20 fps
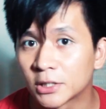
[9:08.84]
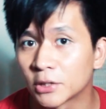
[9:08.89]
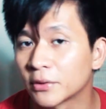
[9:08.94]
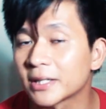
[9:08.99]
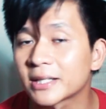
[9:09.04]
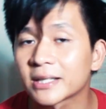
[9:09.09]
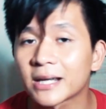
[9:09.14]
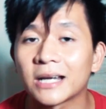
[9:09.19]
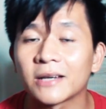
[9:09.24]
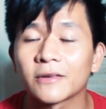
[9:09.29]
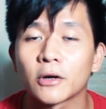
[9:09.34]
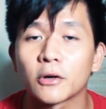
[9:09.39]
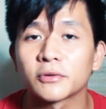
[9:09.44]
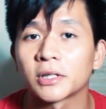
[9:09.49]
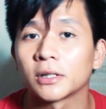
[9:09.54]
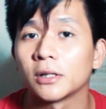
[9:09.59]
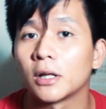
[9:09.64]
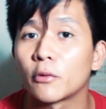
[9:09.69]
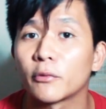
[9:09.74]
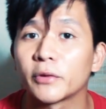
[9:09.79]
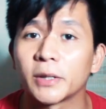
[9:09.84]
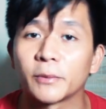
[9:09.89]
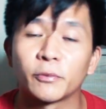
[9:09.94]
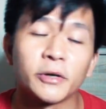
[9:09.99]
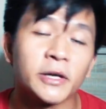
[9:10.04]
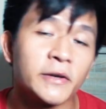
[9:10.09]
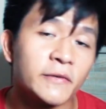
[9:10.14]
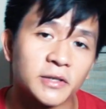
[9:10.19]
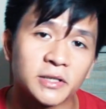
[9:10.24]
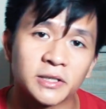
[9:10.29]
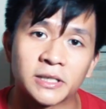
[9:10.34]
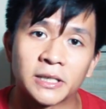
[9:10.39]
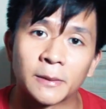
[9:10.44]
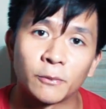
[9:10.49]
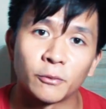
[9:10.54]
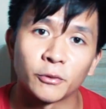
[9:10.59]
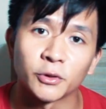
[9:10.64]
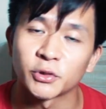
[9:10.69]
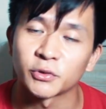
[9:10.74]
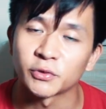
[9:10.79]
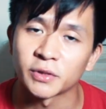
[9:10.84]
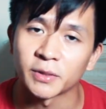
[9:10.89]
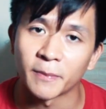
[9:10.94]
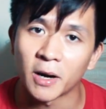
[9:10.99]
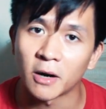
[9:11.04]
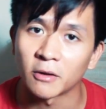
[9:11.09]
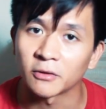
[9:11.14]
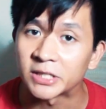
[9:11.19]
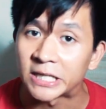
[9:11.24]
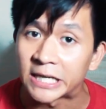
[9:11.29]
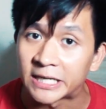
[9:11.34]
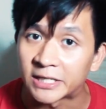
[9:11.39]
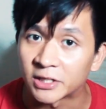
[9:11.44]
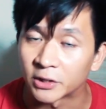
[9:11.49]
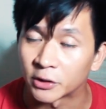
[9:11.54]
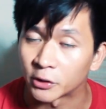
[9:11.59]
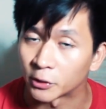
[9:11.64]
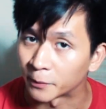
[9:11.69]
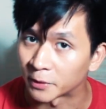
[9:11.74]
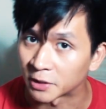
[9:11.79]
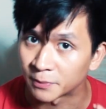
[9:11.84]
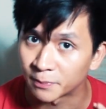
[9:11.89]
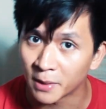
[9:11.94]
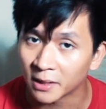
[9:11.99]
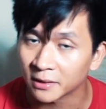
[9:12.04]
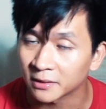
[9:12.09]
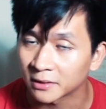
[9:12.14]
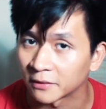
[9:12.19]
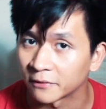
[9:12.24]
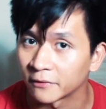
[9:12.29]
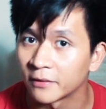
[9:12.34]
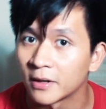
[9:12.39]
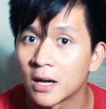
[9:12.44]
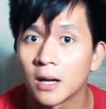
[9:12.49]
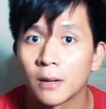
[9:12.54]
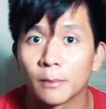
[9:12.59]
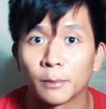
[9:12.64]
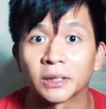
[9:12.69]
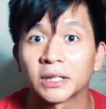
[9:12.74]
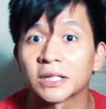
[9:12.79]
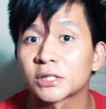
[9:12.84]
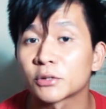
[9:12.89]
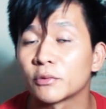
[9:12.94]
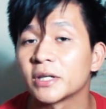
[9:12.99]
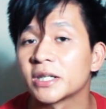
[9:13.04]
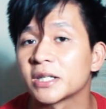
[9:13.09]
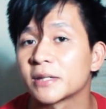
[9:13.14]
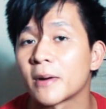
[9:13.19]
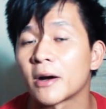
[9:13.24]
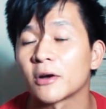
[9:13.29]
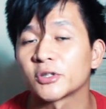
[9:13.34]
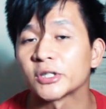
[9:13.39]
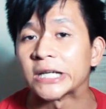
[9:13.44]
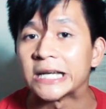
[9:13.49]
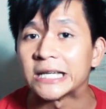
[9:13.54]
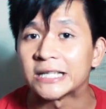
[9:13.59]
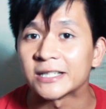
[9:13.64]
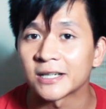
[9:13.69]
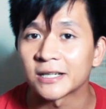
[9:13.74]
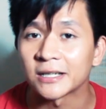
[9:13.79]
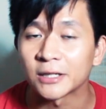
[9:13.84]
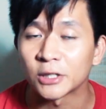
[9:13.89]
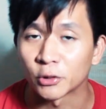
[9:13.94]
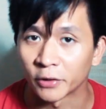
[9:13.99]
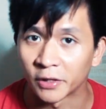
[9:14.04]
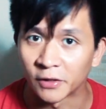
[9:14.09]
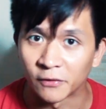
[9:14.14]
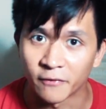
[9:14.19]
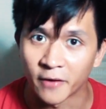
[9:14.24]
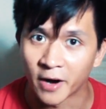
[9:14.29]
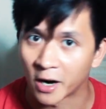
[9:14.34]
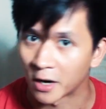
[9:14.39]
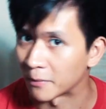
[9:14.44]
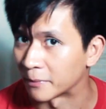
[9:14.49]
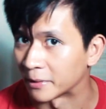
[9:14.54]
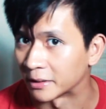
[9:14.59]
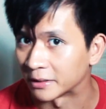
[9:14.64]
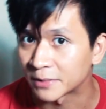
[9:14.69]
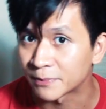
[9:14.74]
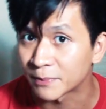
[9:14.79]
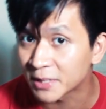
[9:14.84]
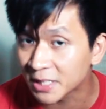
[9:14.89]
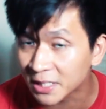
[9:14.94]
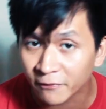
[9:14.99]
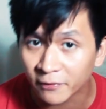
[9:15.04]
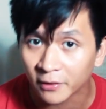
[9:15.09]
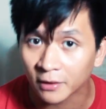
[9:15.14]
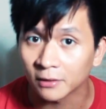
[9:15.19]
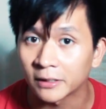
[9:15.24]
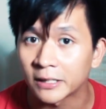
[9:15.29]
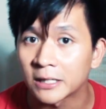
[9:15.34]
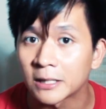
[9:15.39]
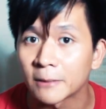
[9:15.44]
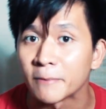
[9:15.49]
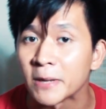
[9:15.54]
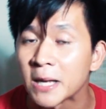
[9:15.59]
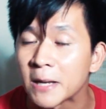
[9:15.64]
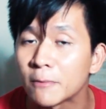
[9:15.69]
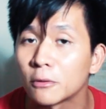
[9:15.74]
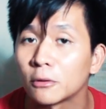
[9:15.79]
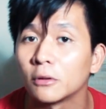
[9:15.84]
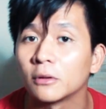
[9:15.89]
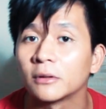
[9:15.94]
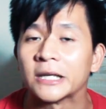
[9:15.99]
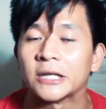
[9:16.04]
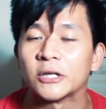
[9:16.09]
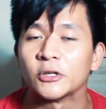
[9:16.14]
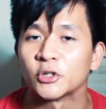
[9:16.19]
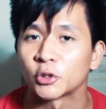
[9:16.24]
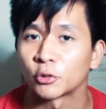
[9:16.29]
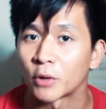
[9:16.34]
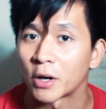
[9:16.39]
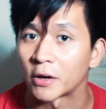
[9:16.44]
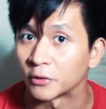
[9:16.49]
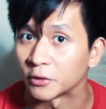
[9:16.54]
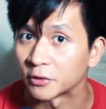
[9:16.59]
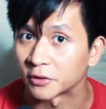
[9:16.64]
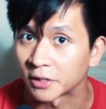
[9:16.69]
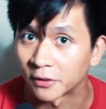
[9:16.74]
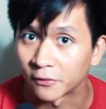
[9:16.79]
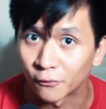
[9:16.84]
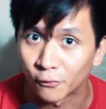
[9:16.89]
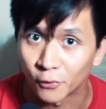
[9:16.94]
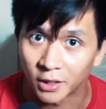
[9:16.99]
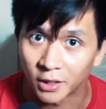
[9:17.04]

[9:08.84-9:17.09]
So this kind of goes along with the previous tip, which was about changing your perspective, but this one is about changing your environment, specifically the people that you surround yourself